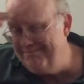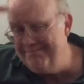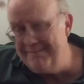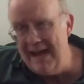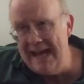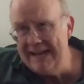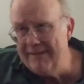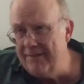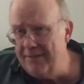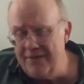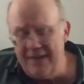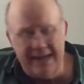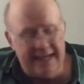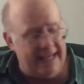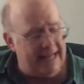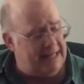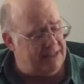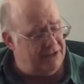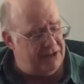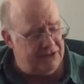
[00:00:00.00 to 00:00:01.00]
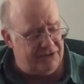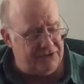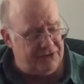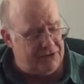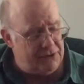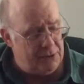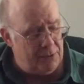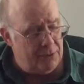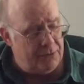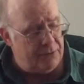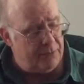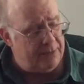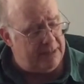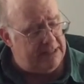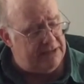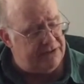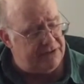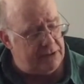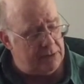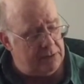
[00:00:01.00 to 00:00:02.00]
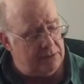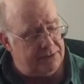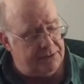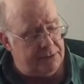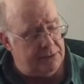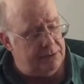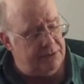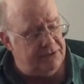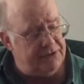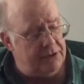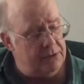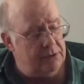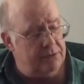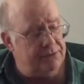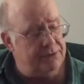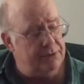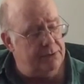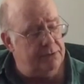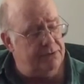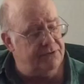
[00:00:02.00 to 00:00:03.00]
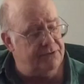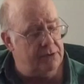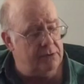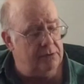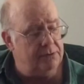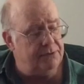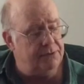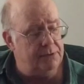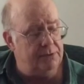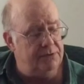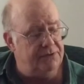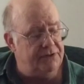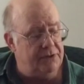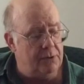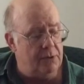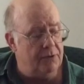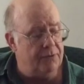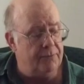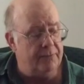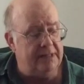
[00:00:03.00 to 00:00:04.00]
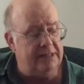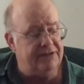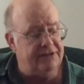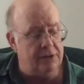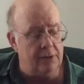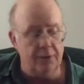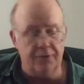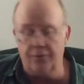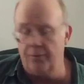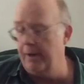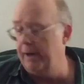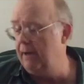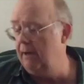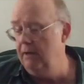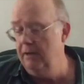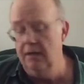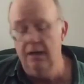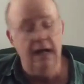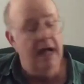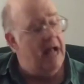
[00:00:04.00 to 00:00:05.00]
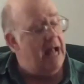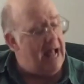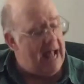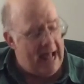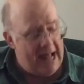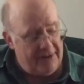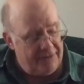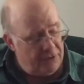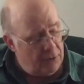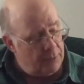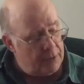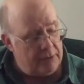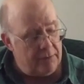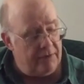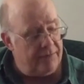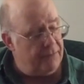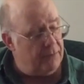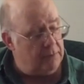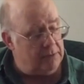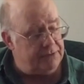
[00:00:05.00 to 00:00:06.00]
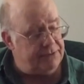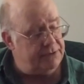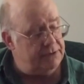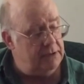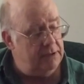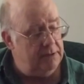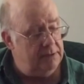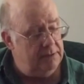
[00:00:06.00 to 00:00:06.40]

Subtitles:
Not even thinking, just 0 3 0 2 0 2 0 2 0 3 0 3, and do it in reverse.